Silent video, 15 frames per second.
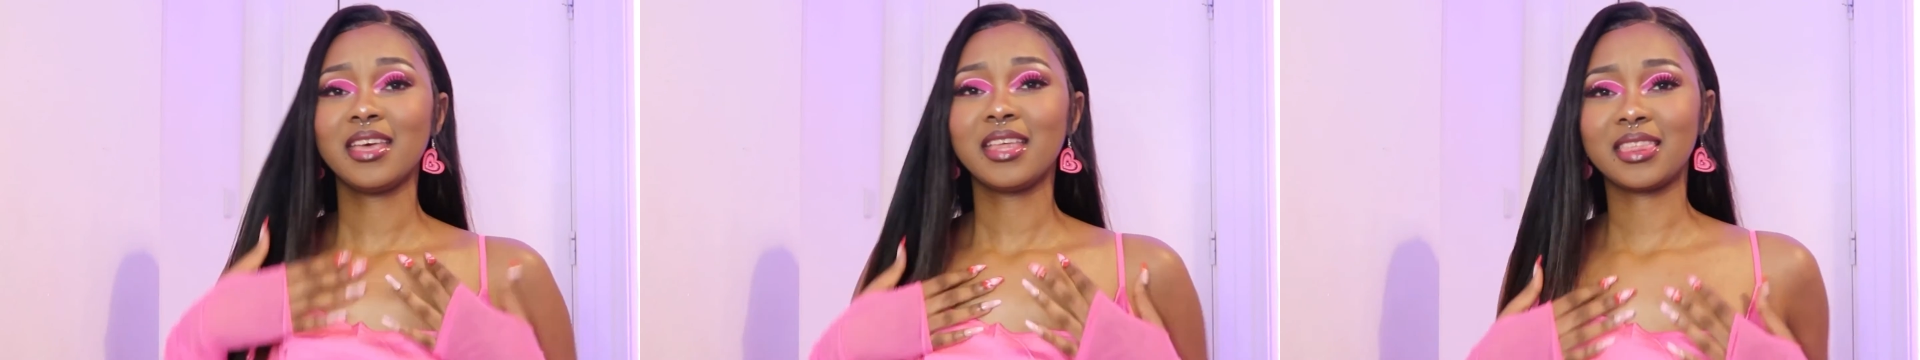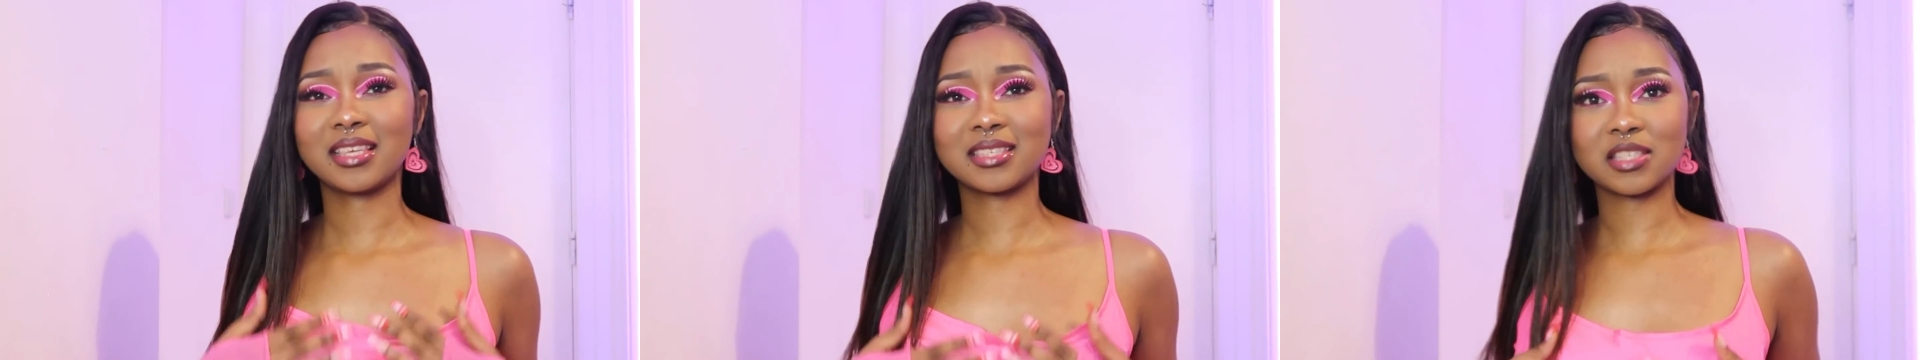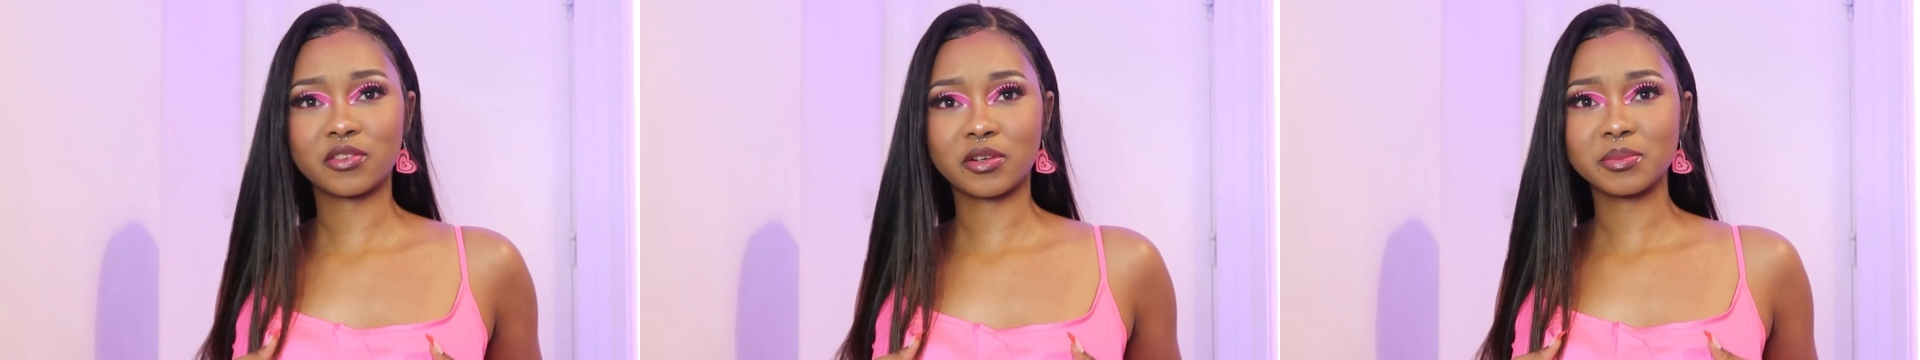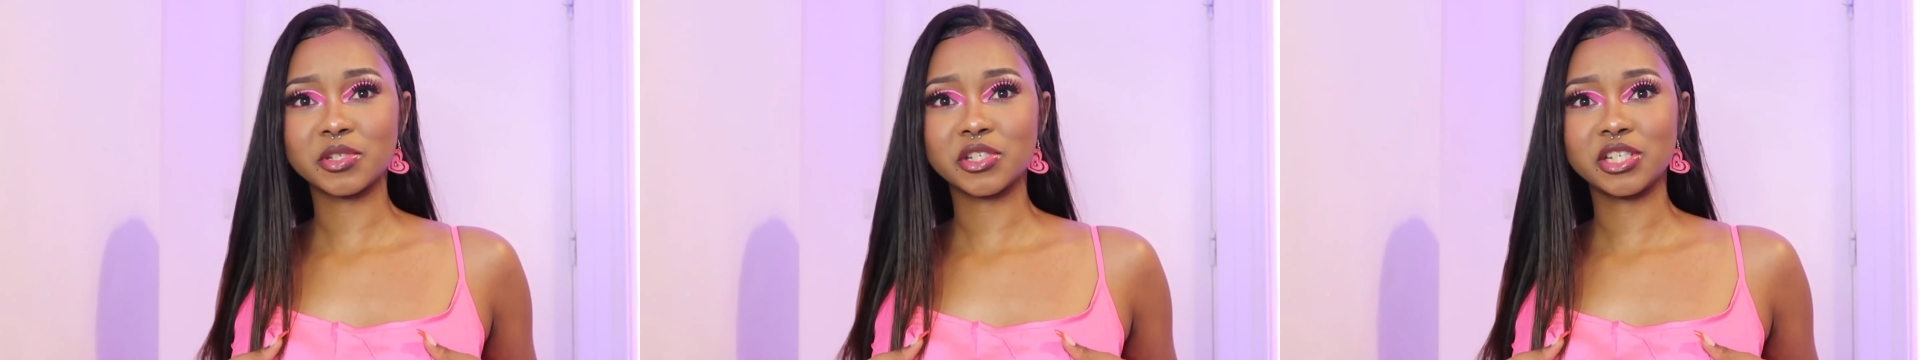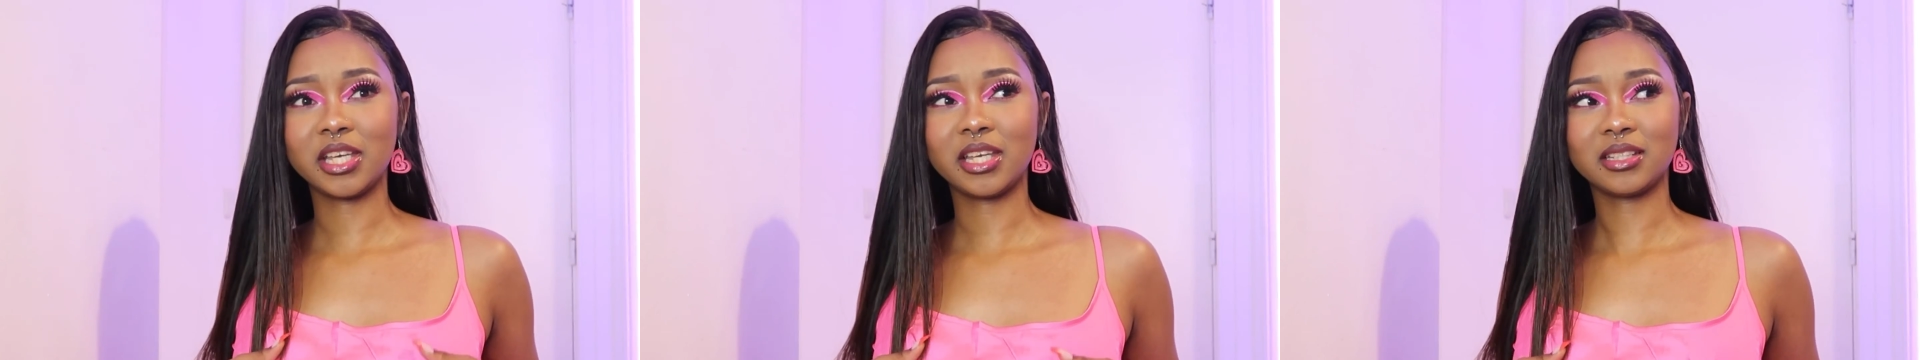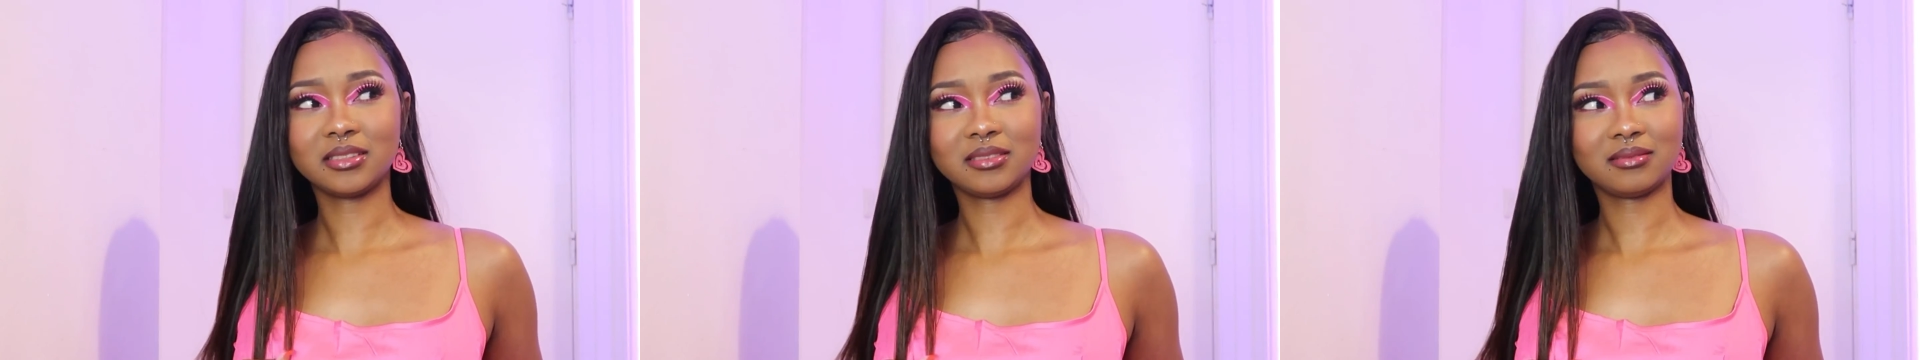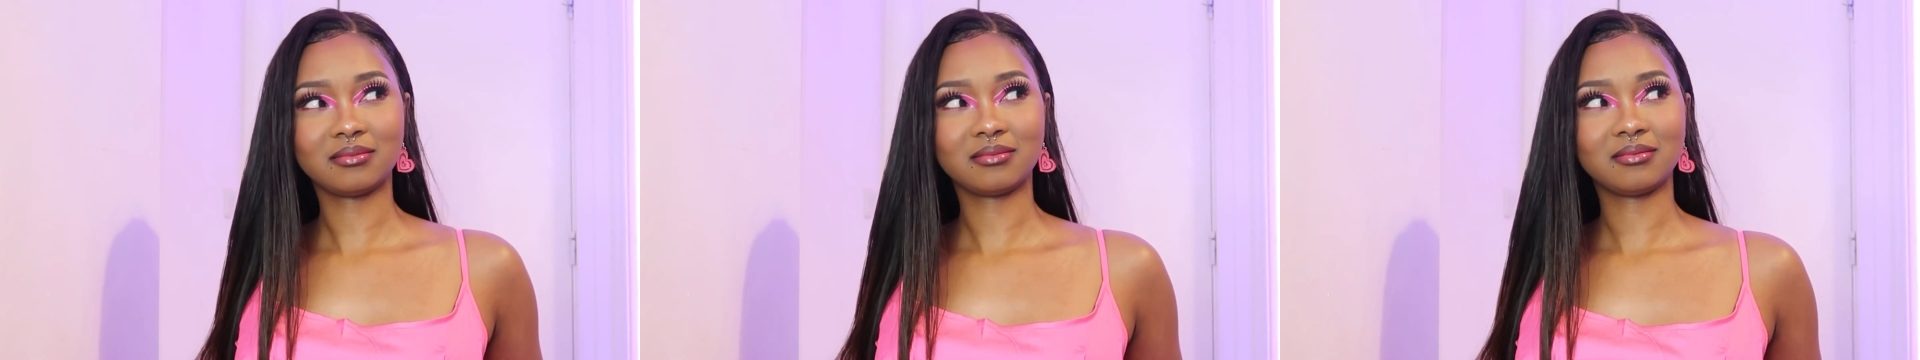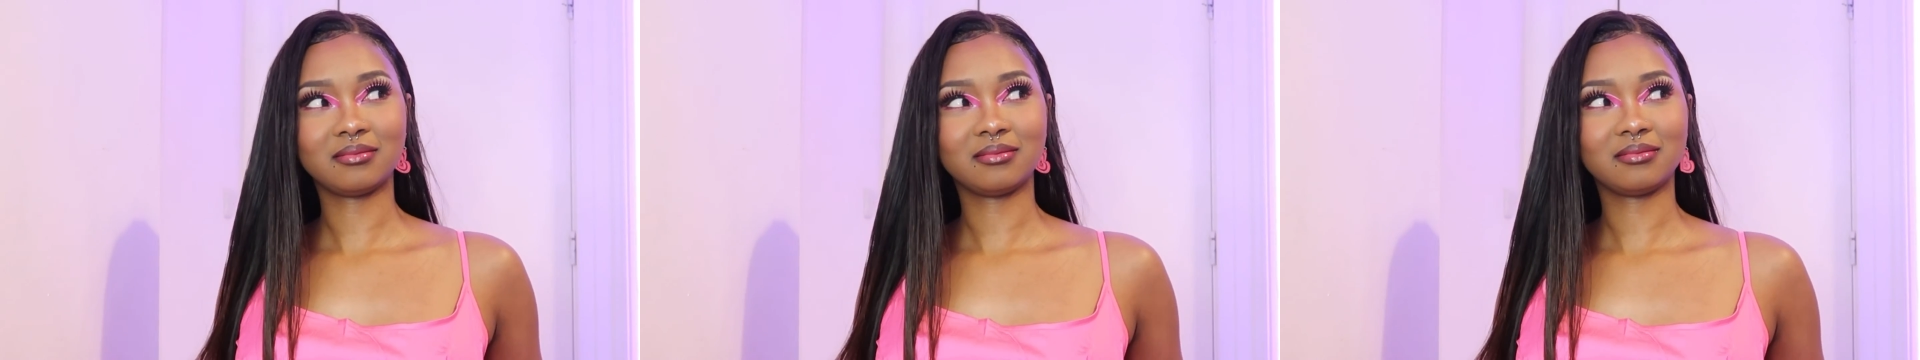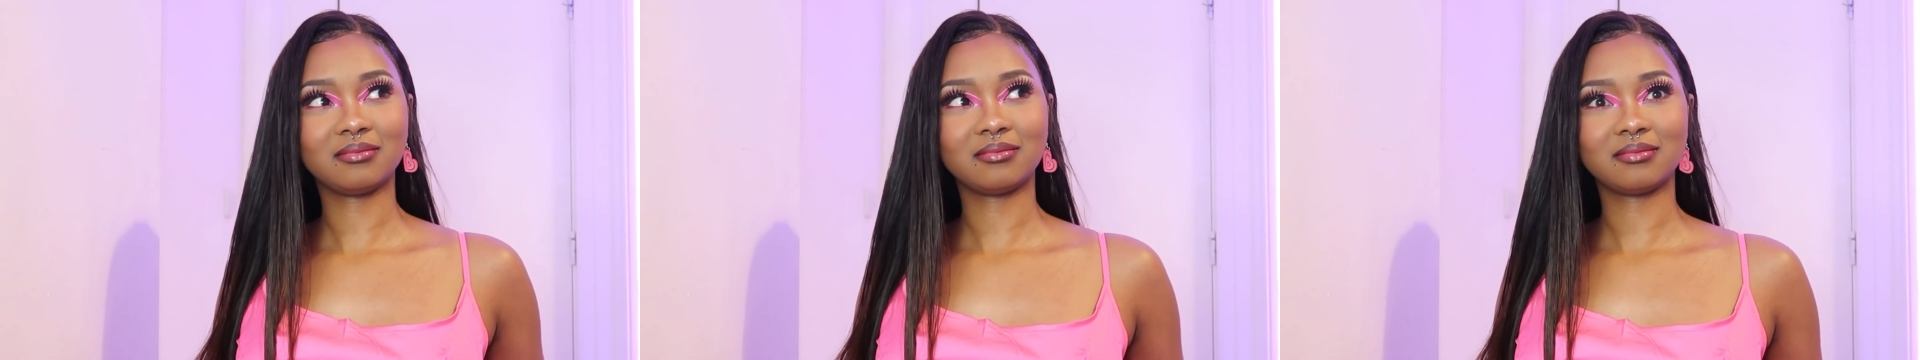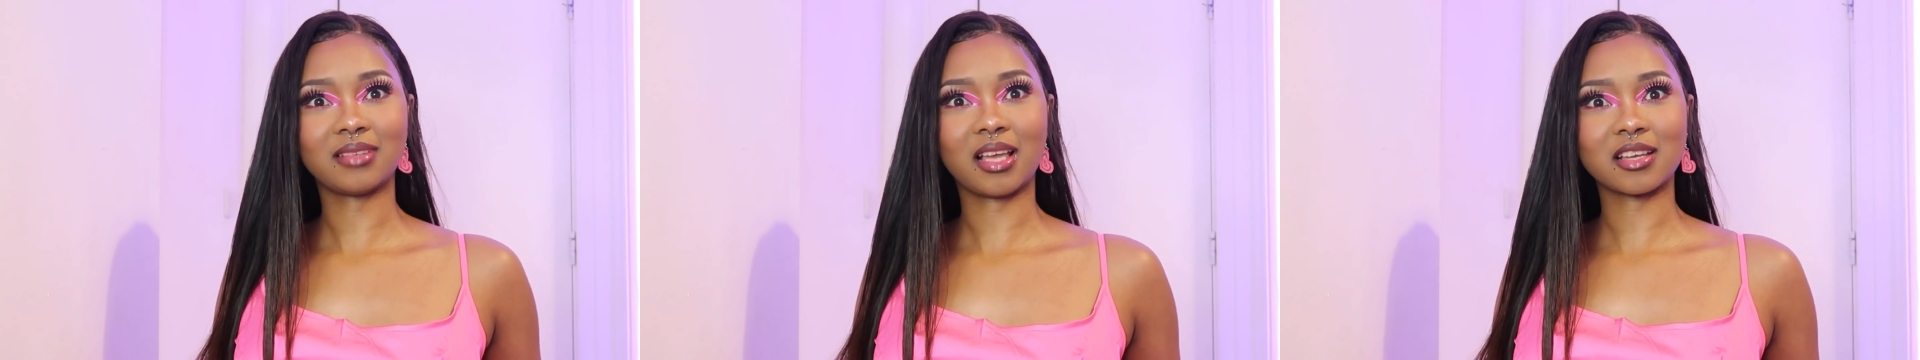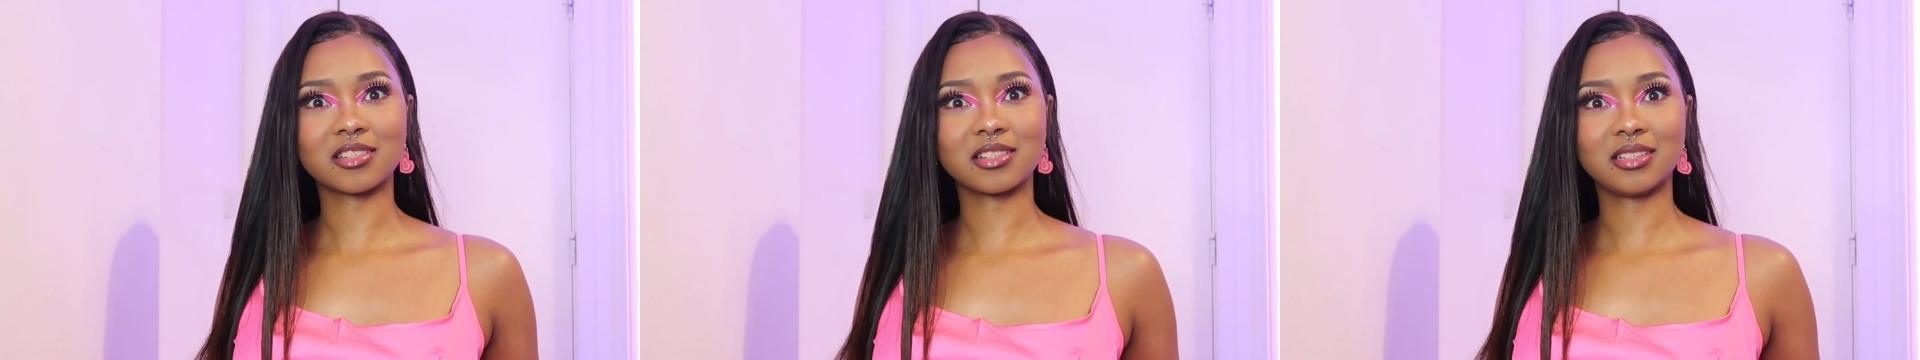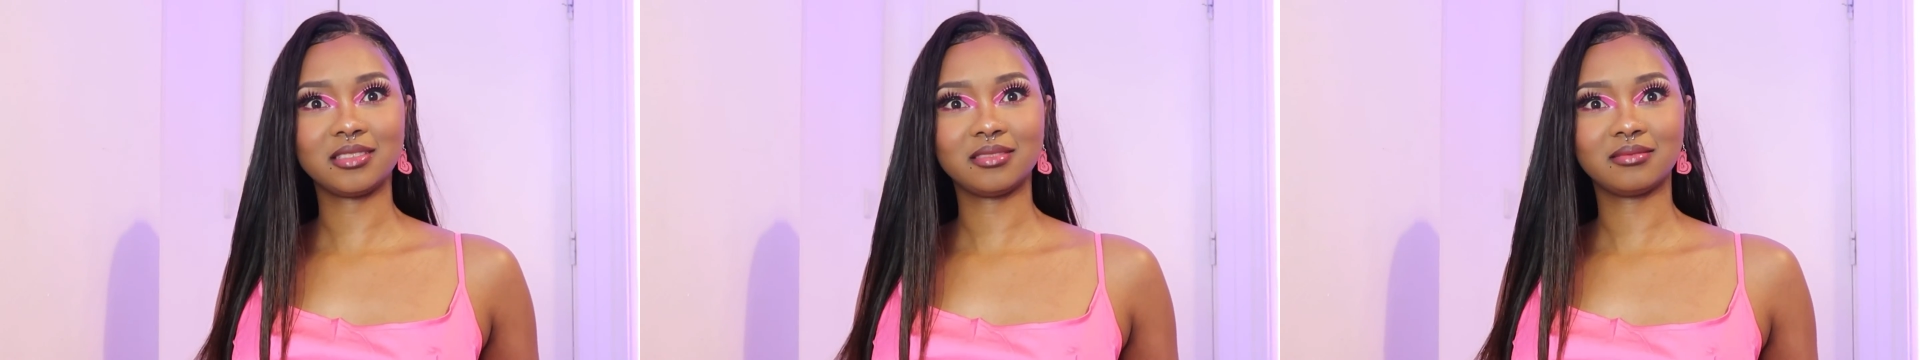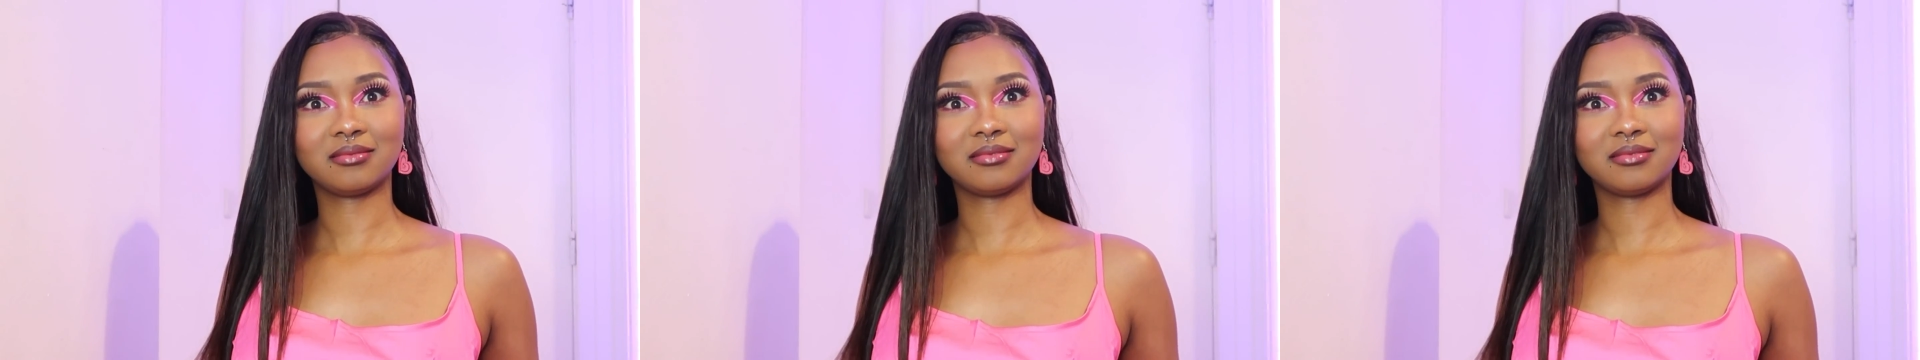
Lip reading: is from Shein, actually.